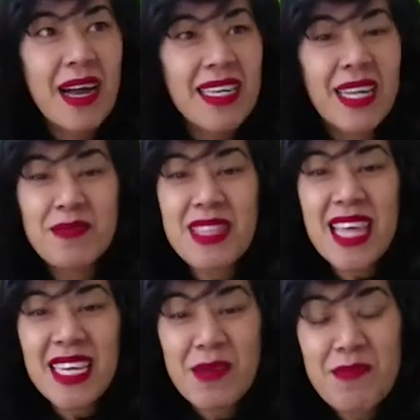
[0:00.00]
name is
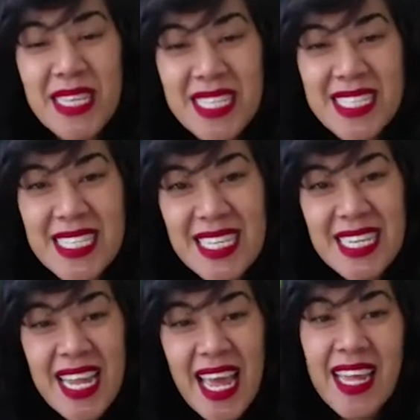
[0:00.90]
Thania
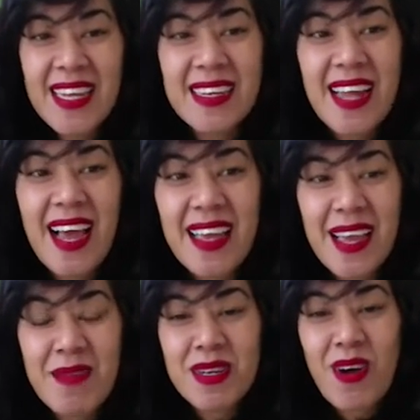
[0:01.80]
Petersen, and I
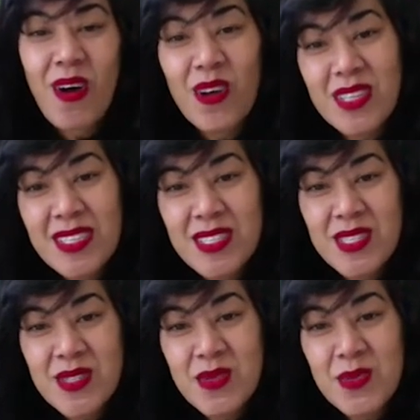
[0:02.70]
am an
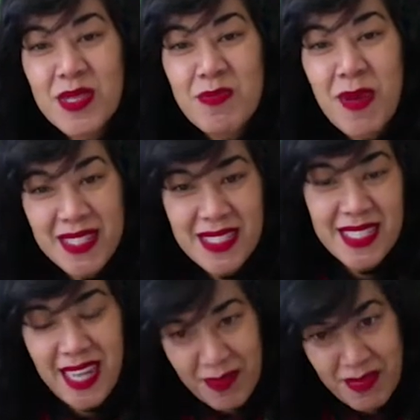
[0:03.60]
artist who is based
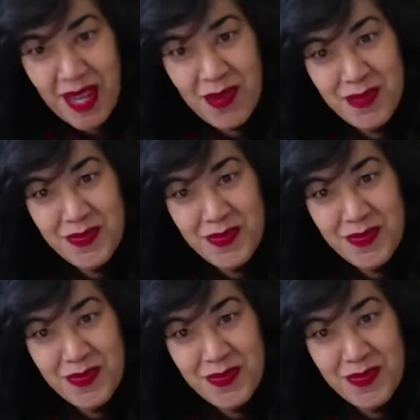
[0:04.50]
in Cape Town.